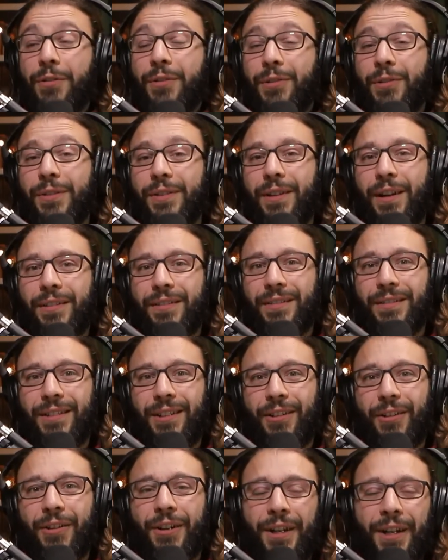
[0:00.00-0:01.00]
So it's not, you
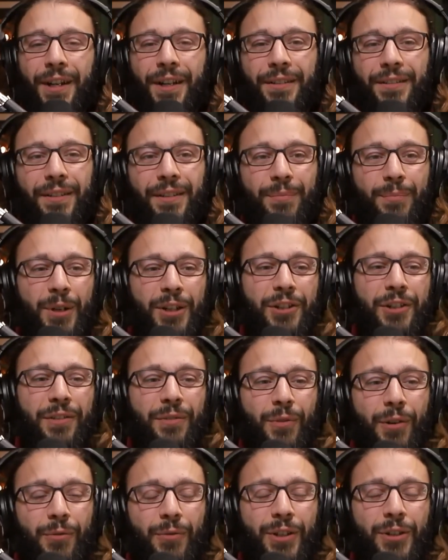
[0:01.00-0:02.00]
know,
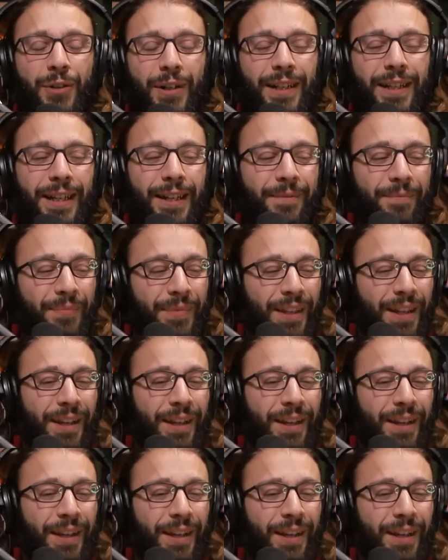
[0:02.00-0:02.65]
suspicious when we drink it.